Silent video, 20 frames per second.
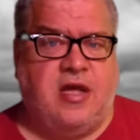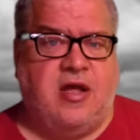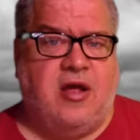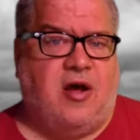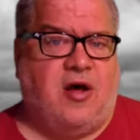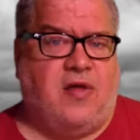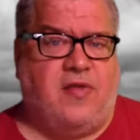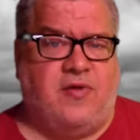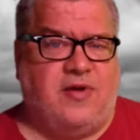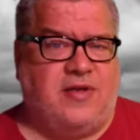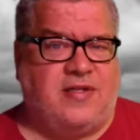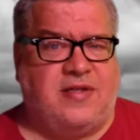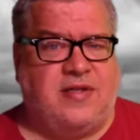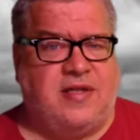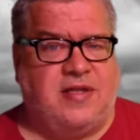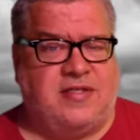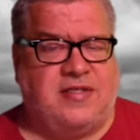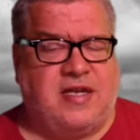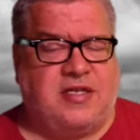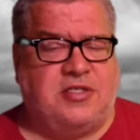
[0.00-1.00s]
although the
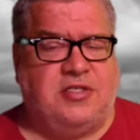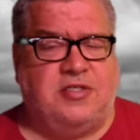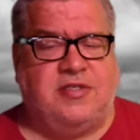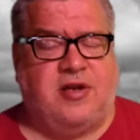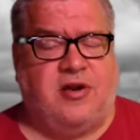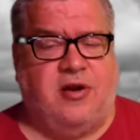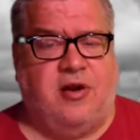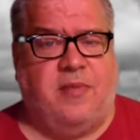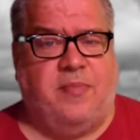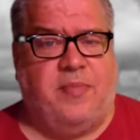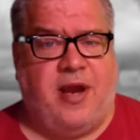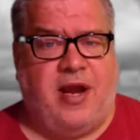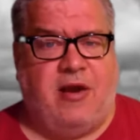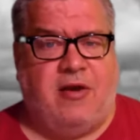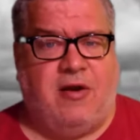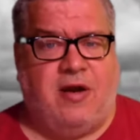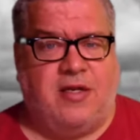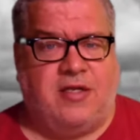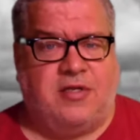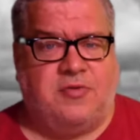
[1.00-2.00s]
sections aren't
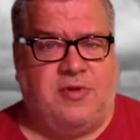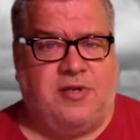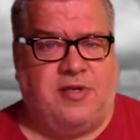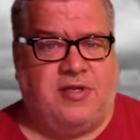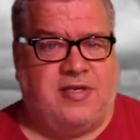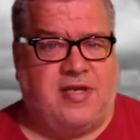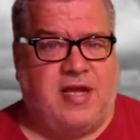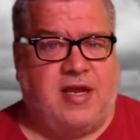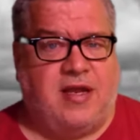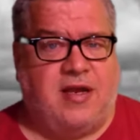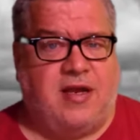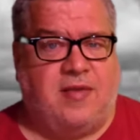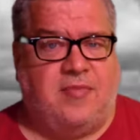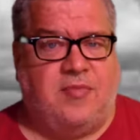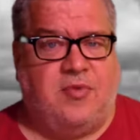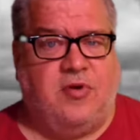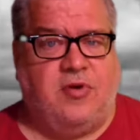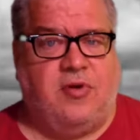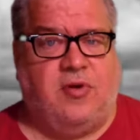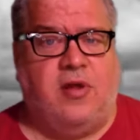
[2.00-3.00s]
apparent when you take it on
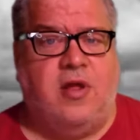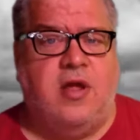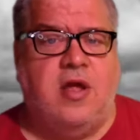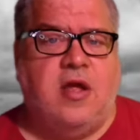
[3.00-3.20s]
Moodle.